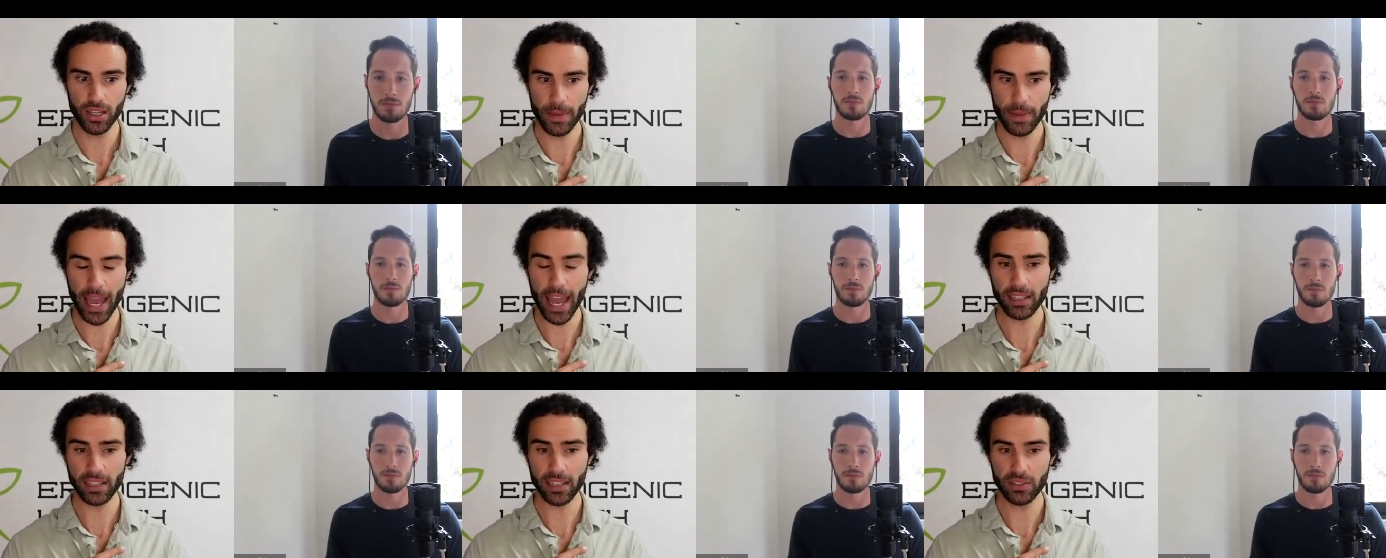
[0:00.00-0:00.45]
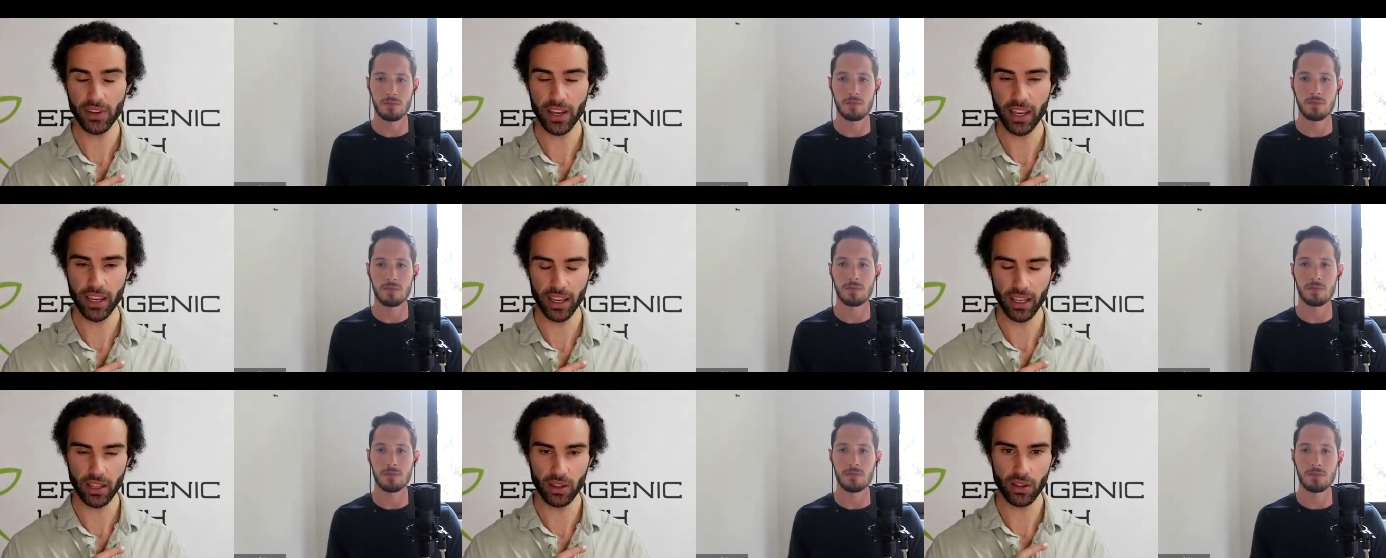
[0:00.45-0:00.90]

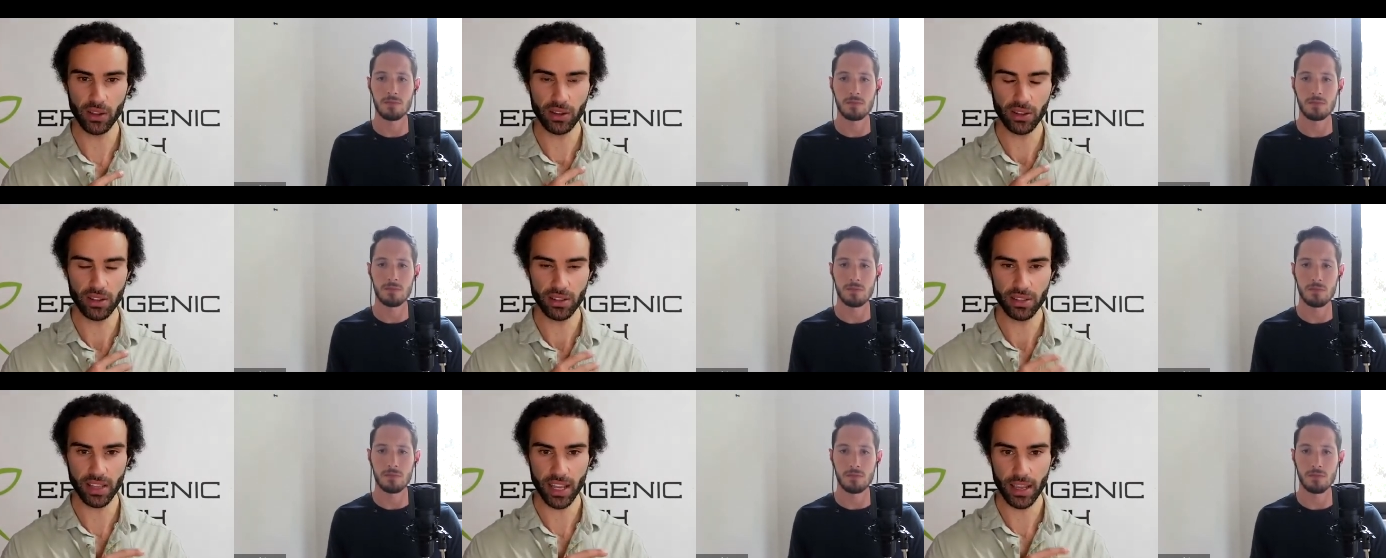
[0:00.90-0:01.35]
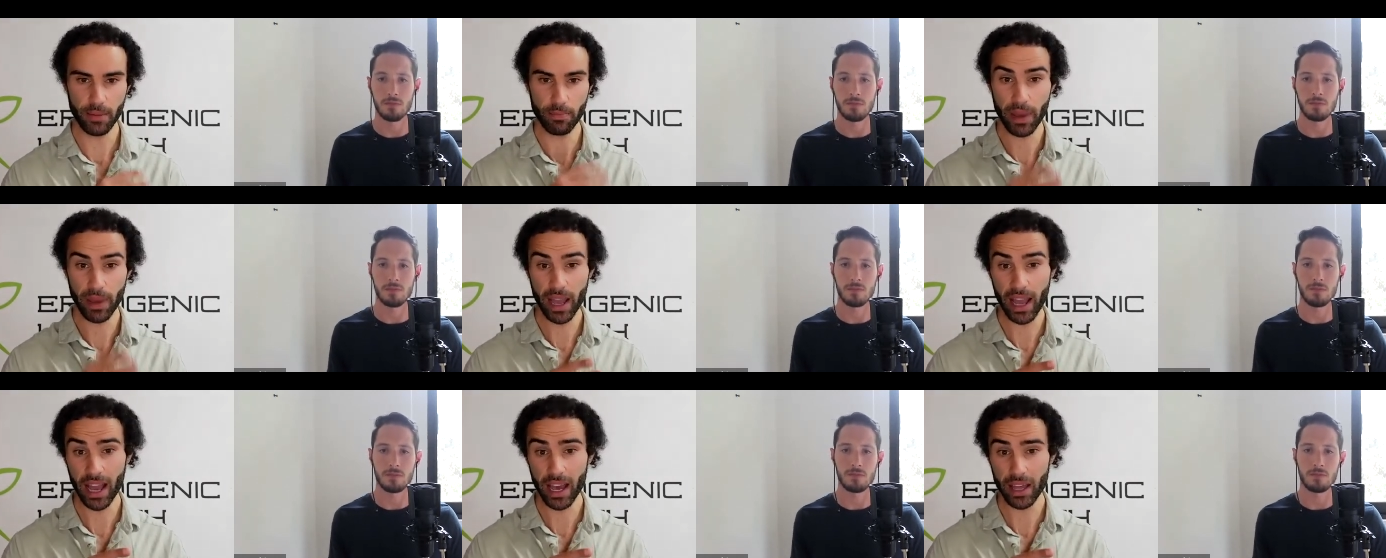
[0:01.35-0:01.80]
Speaker 1: activate a lot of the same
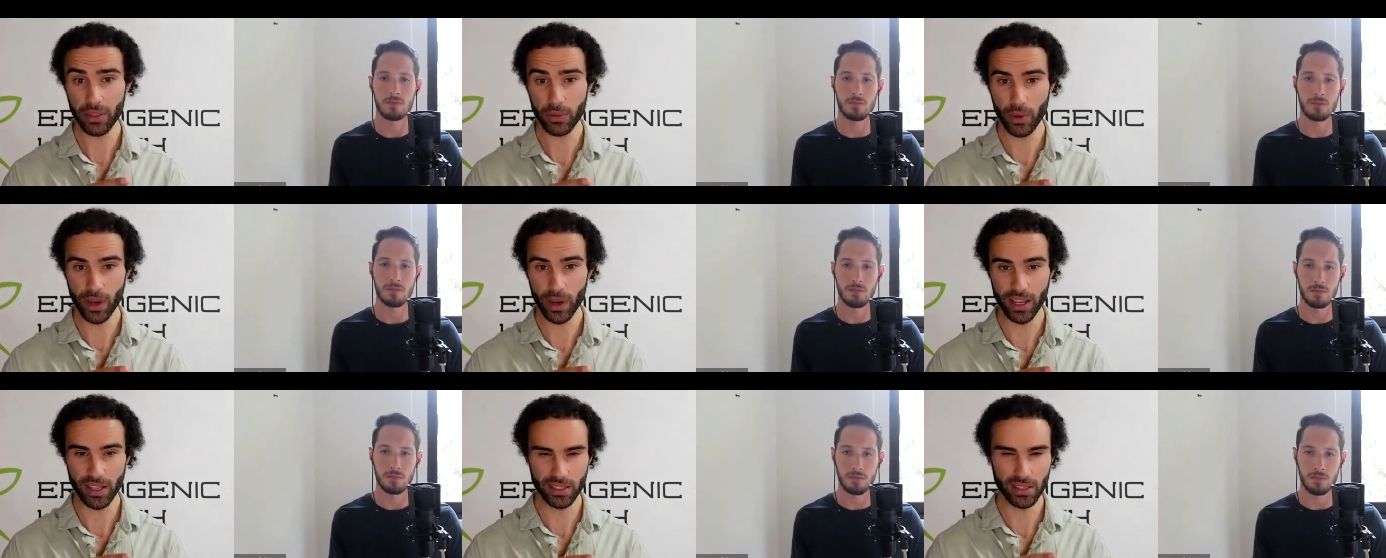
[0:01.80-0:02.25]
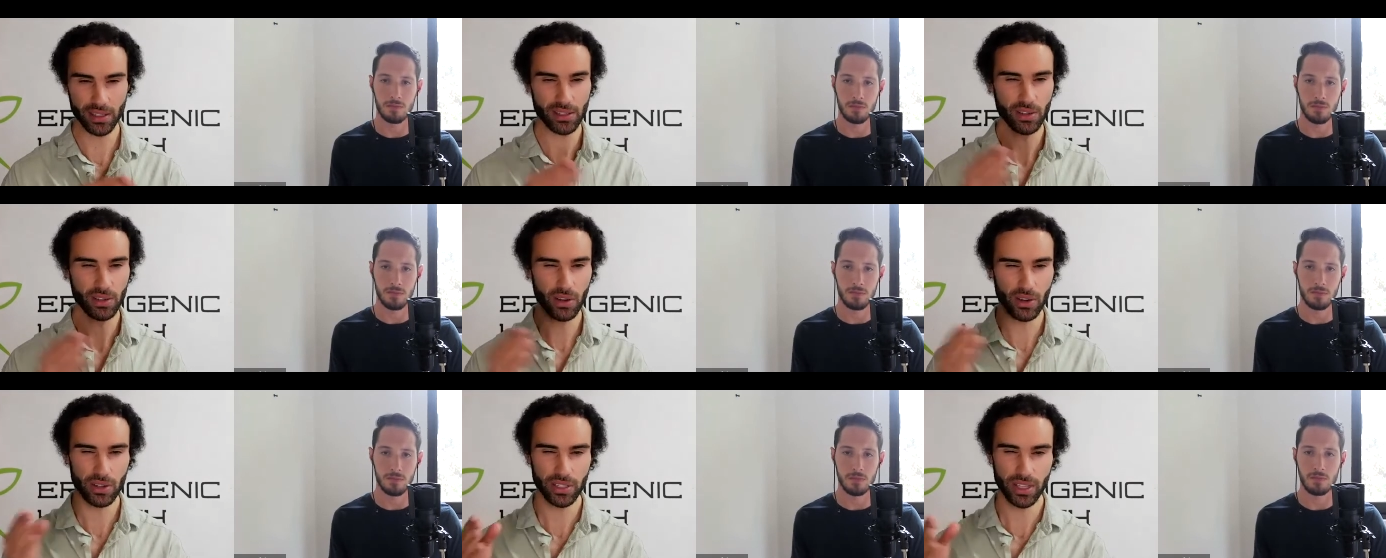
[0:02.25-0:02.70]
pathways
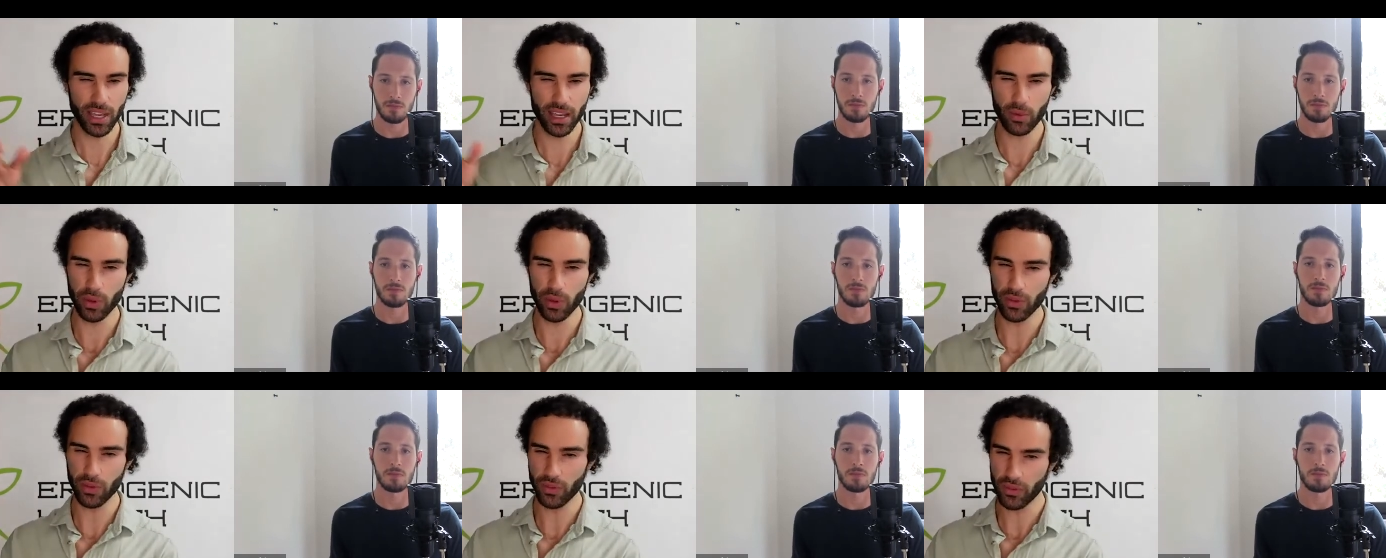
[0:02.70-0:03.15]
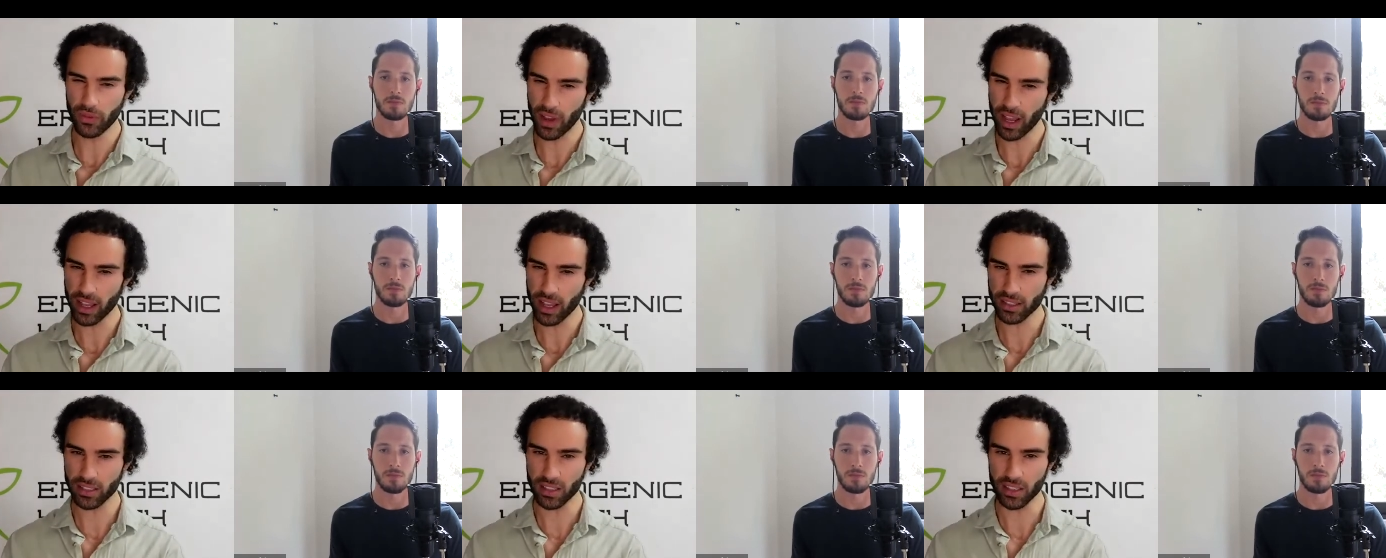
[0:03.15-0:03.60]
associated with
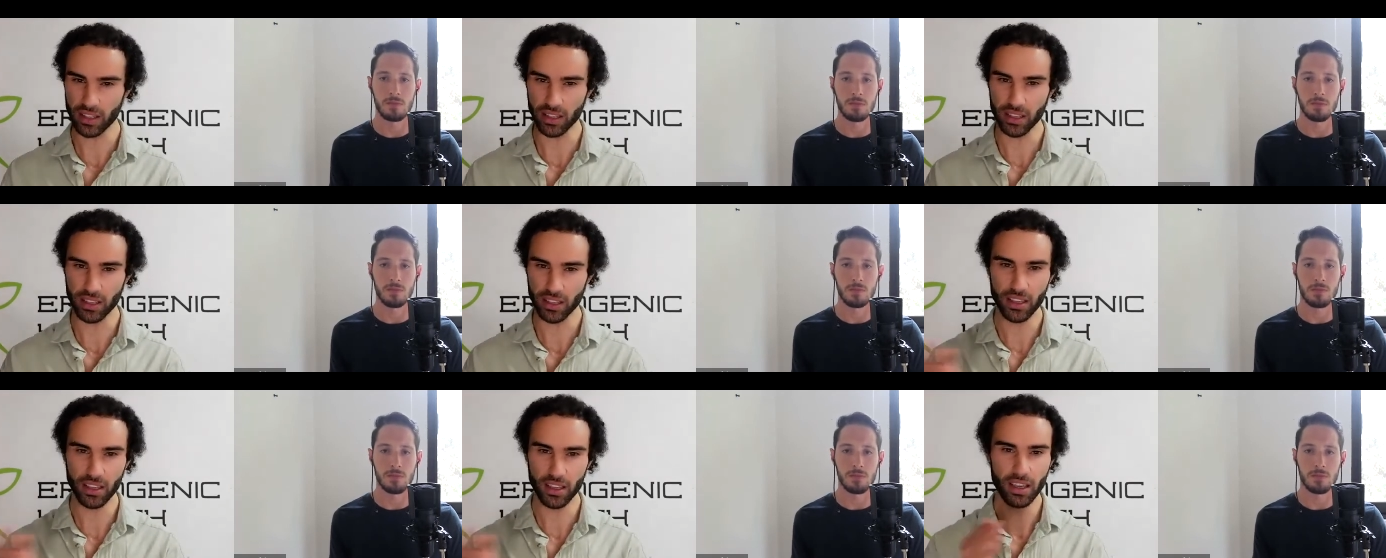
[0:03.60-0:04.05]
fasting.